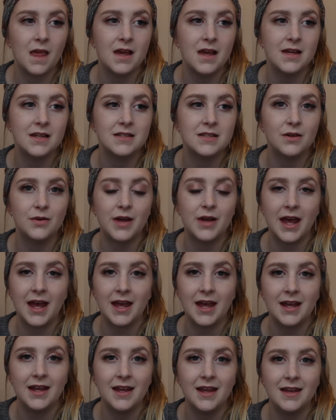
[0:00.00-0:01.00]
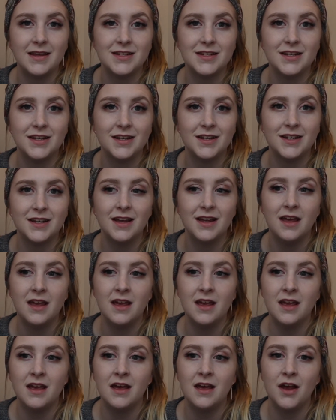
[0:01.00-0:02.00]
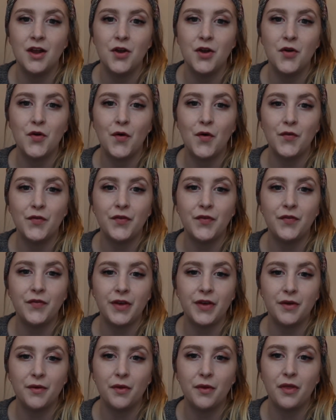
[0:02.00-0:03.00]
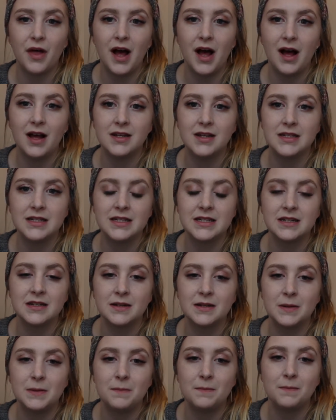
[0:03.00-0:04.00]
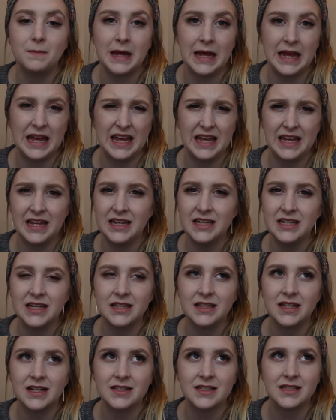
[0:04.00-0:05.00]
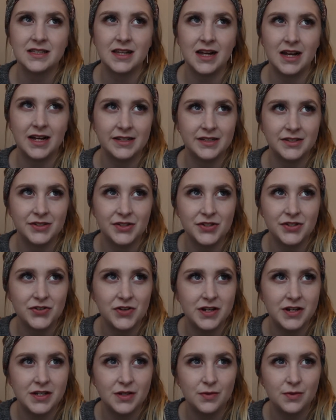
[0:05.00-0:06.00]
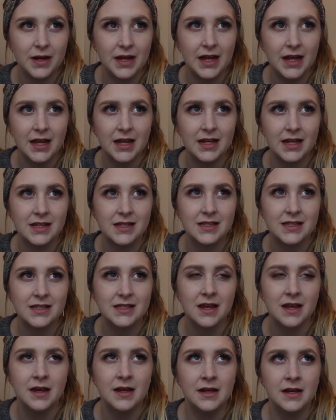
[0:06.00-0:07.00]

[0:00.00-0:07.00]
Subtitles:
it's okay to not feel that pain and that sadness straight away. It's